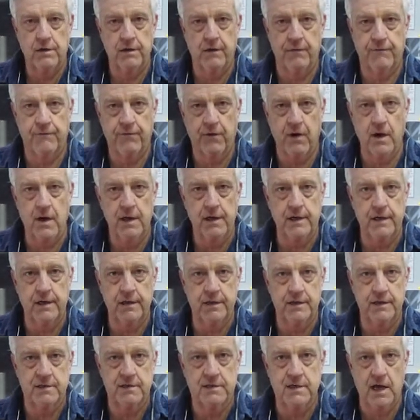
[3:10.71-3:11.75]
the front and
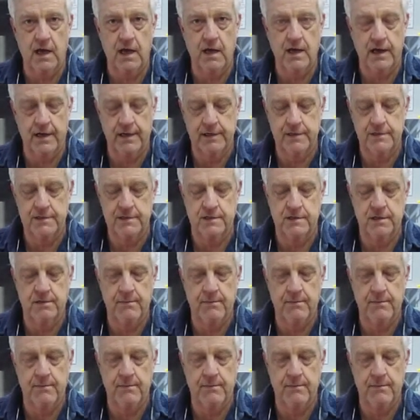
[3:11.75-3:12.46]
the sides,